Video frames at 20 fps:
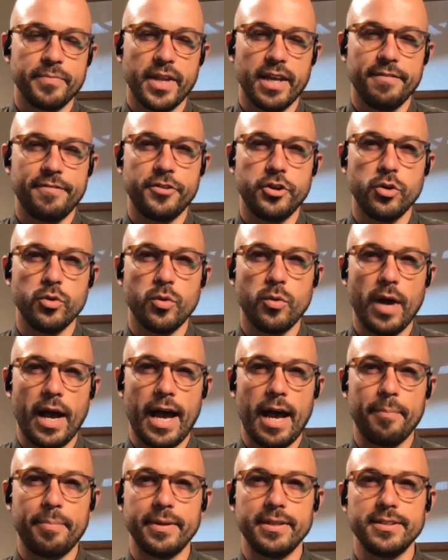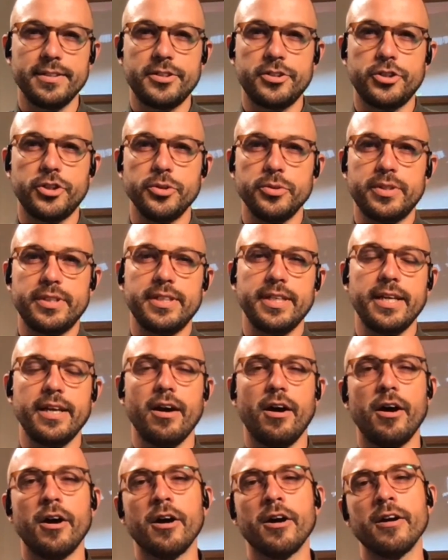If you happened to see
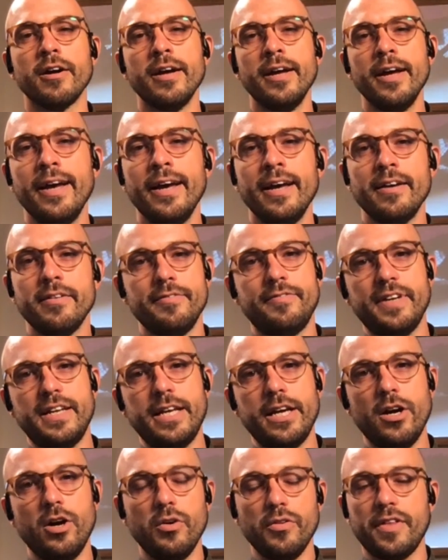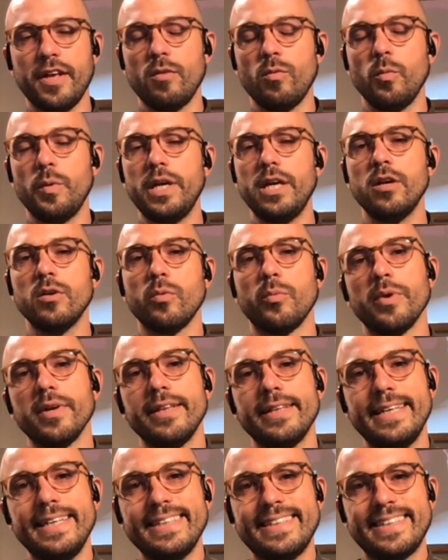our video that we
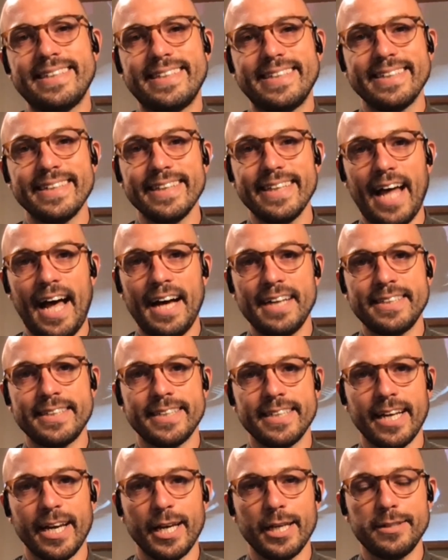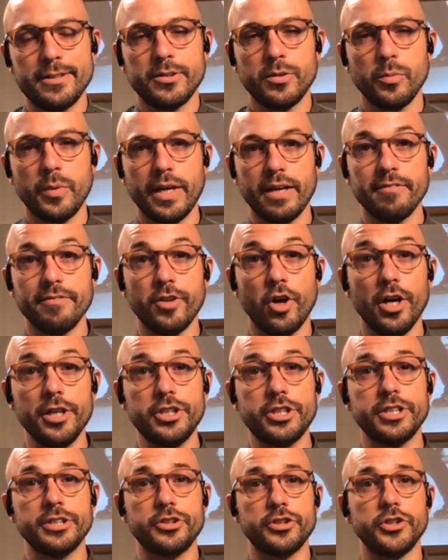released last night, we have
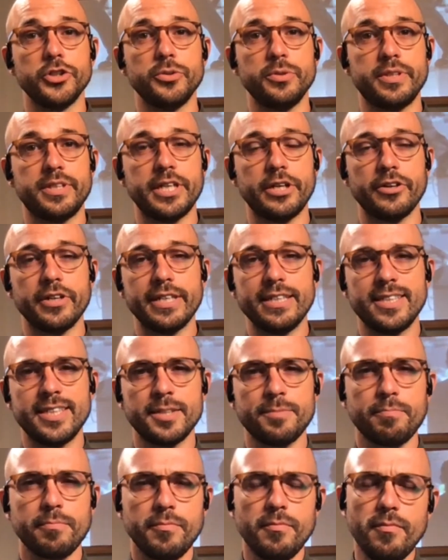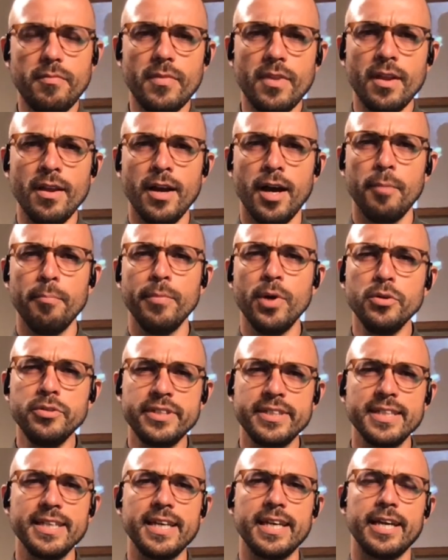launched this new series
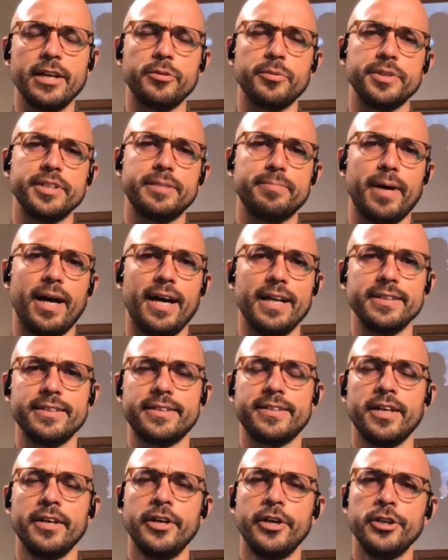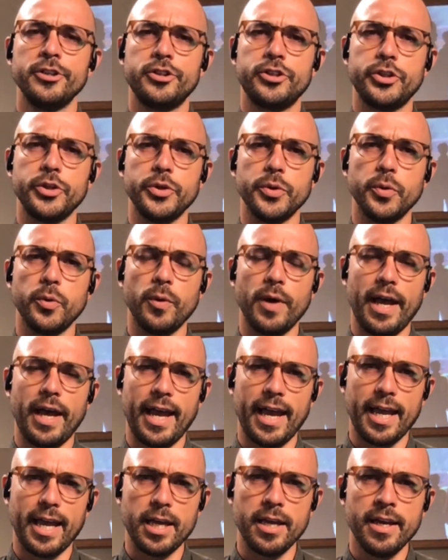mostly in response to
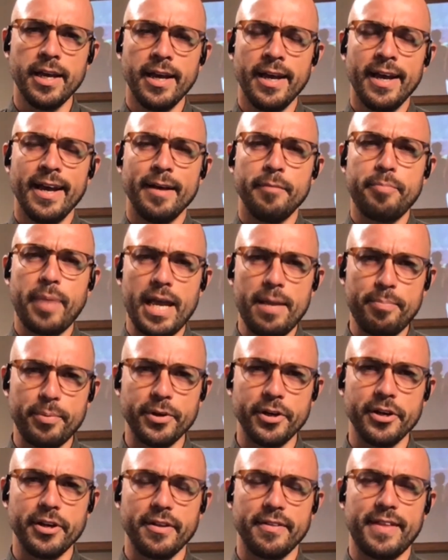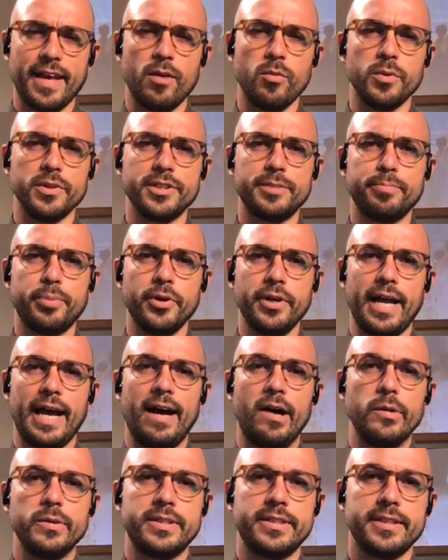a paper that was put
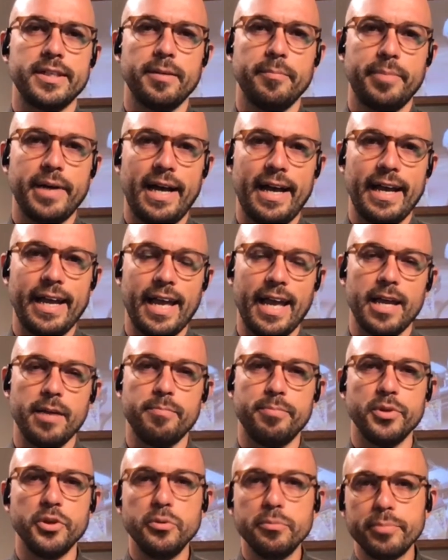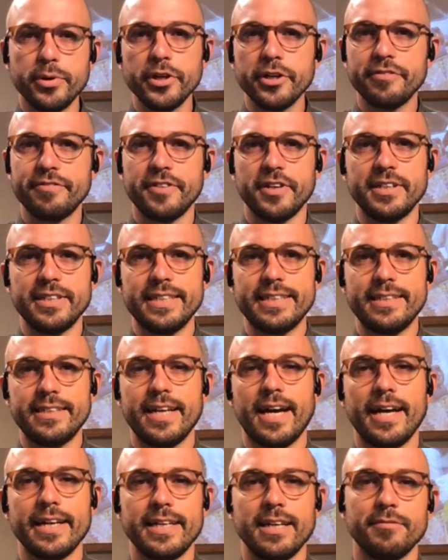out by a Bloomberg-funded
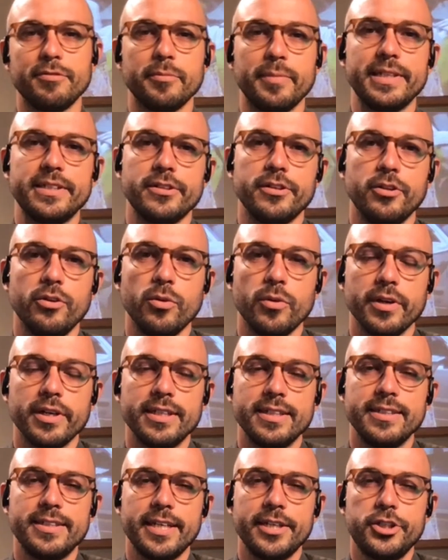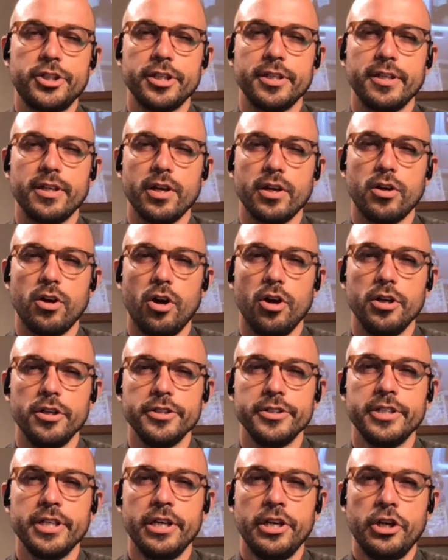non-governmental organization
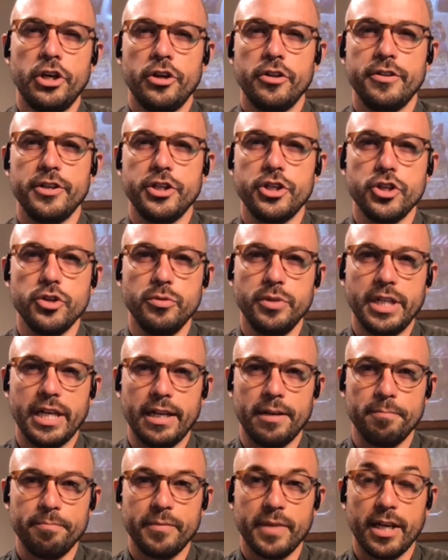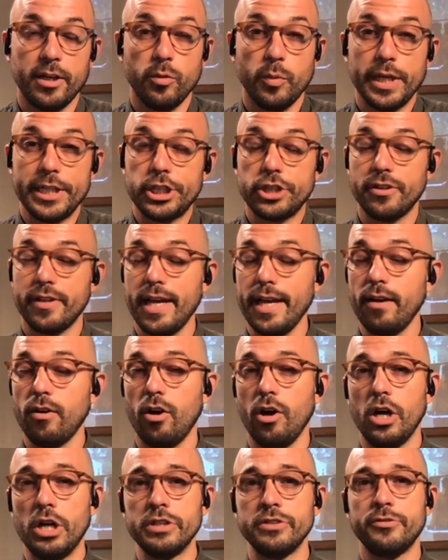called The Union, in which they
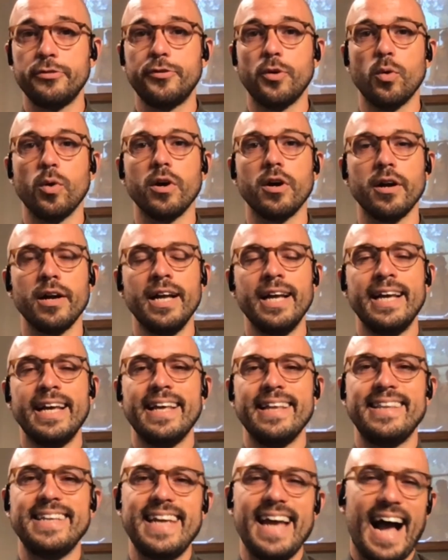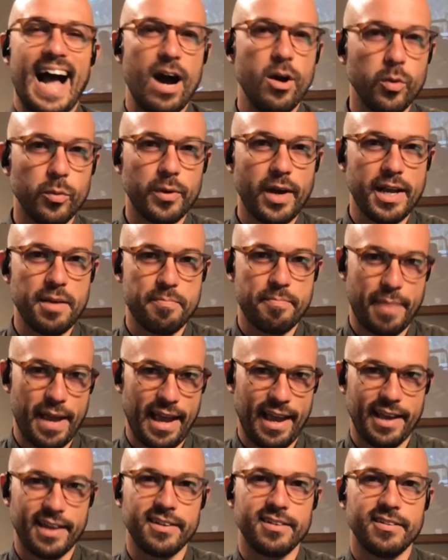called for the outright
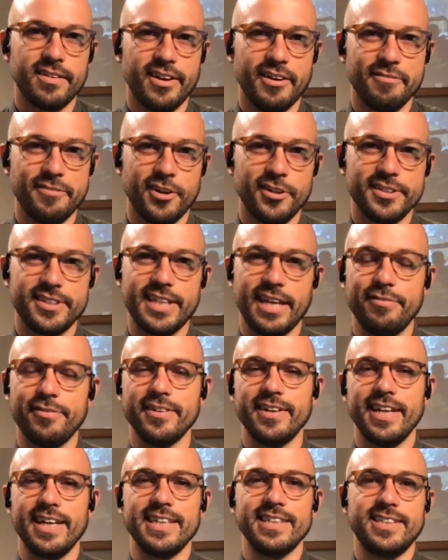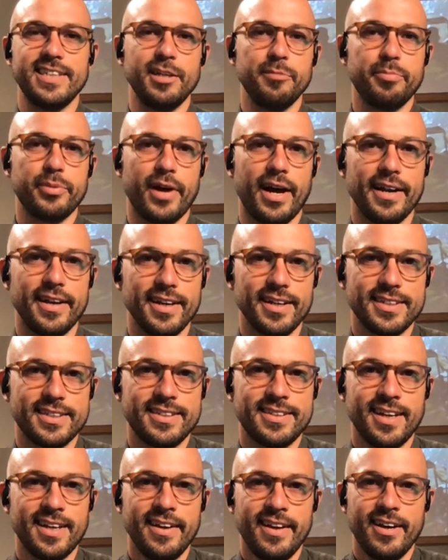ban of all safer nicotine
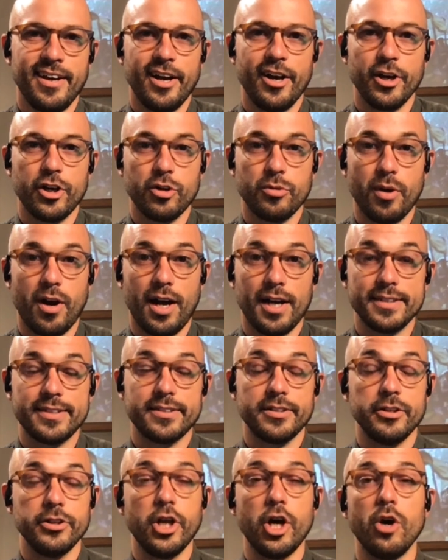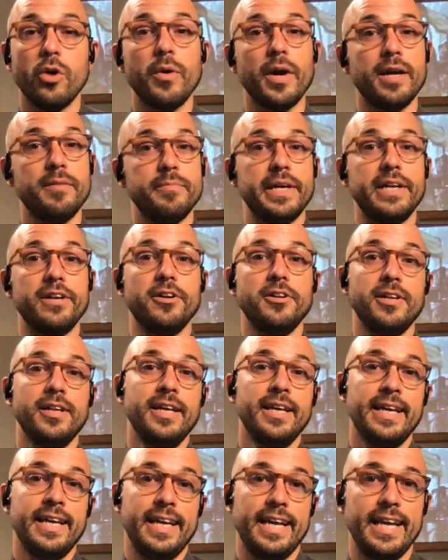products across low and middle
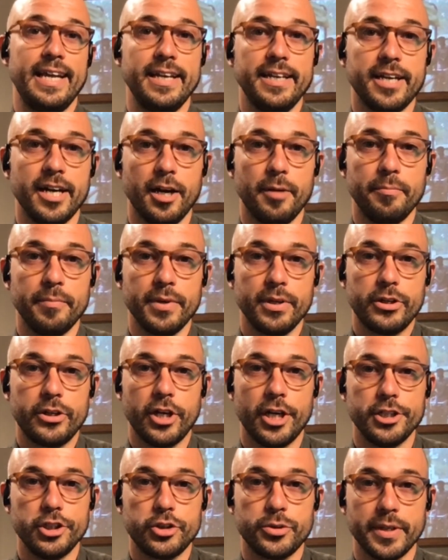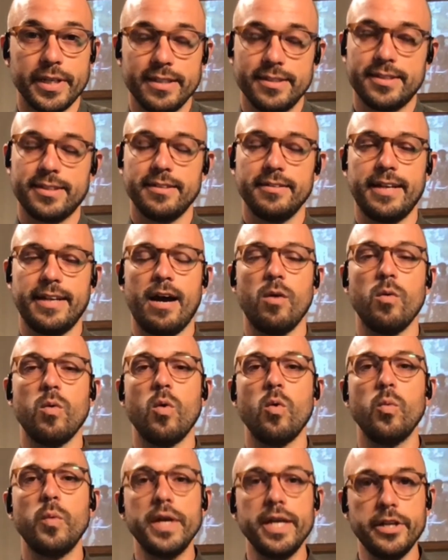income countries. Now,
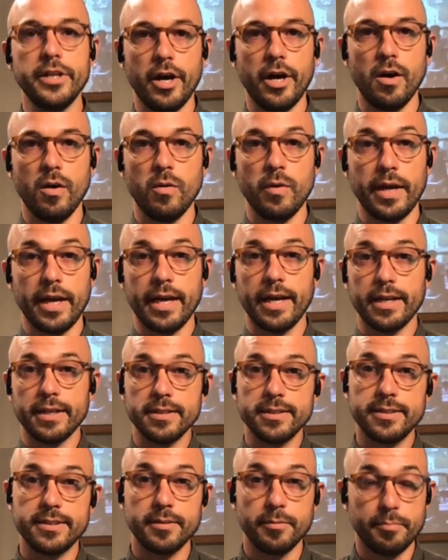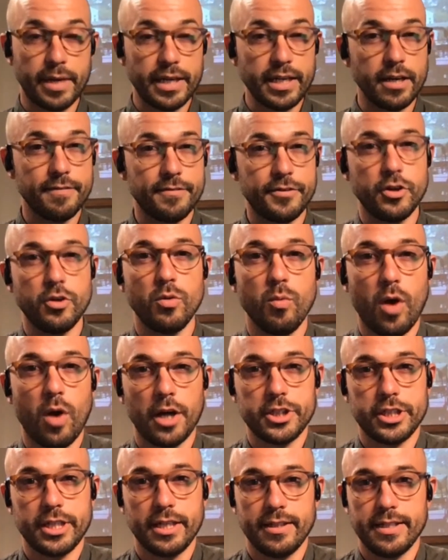we know, and many of you
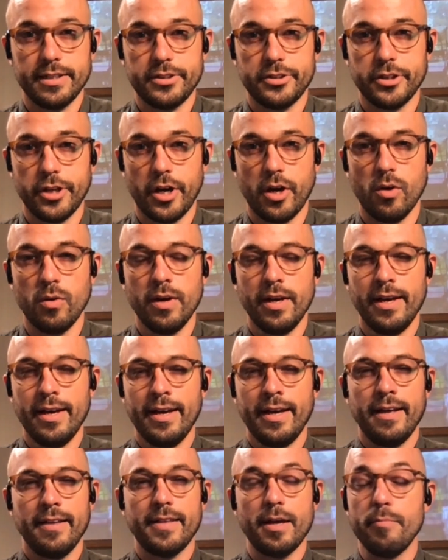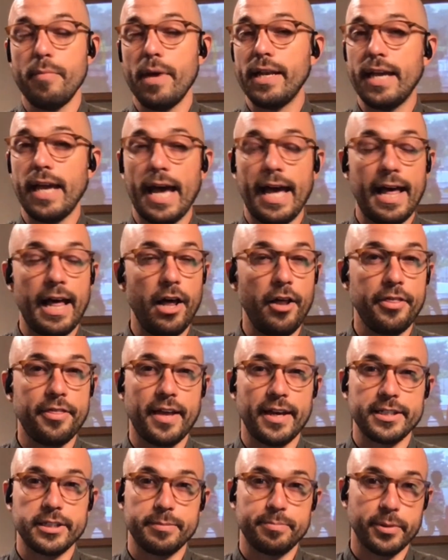watching this know, that many health
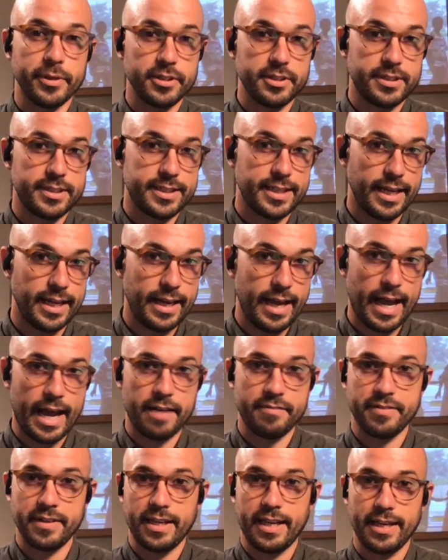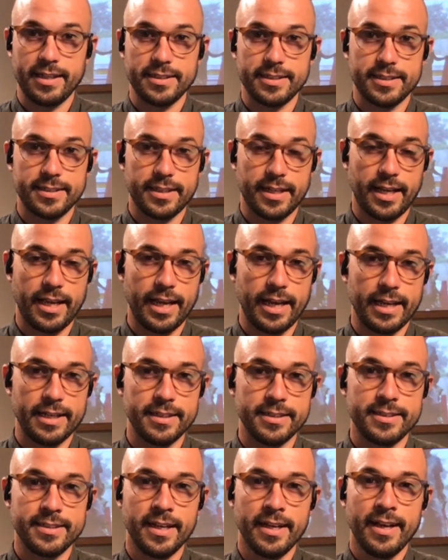experts and advocates
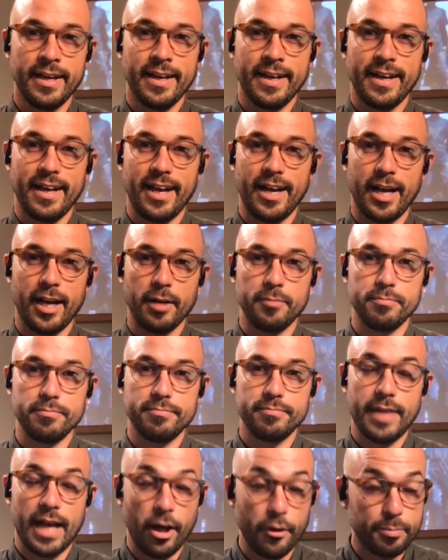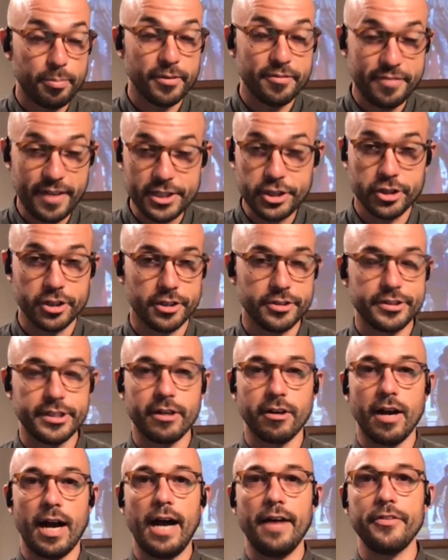and health professionals that
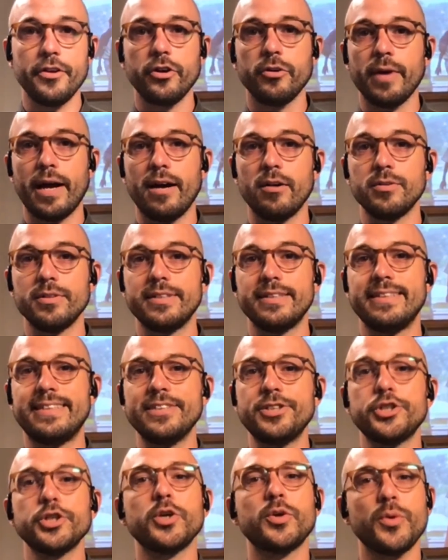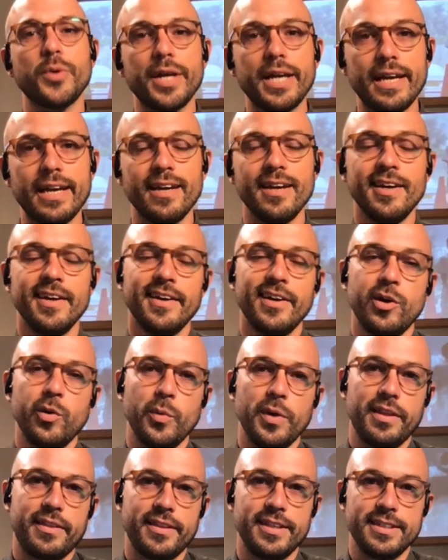are on the ground disagree
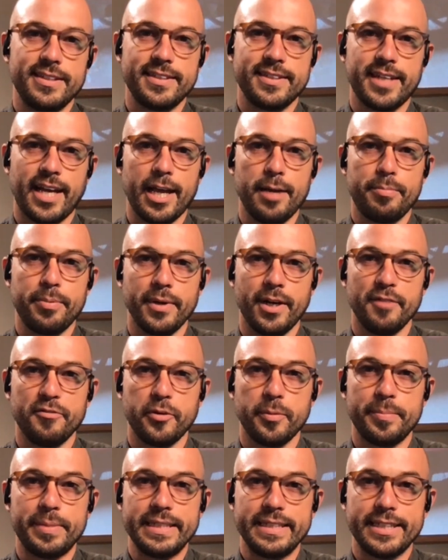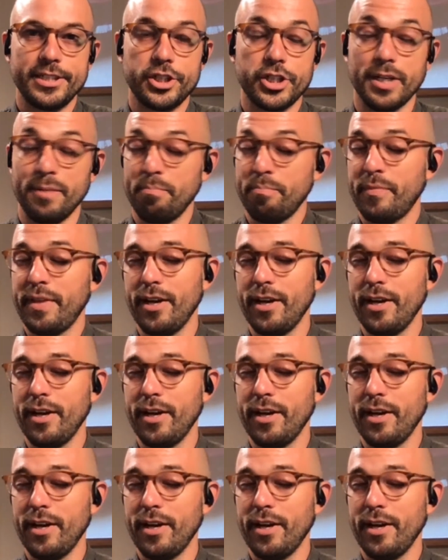with this type of a position.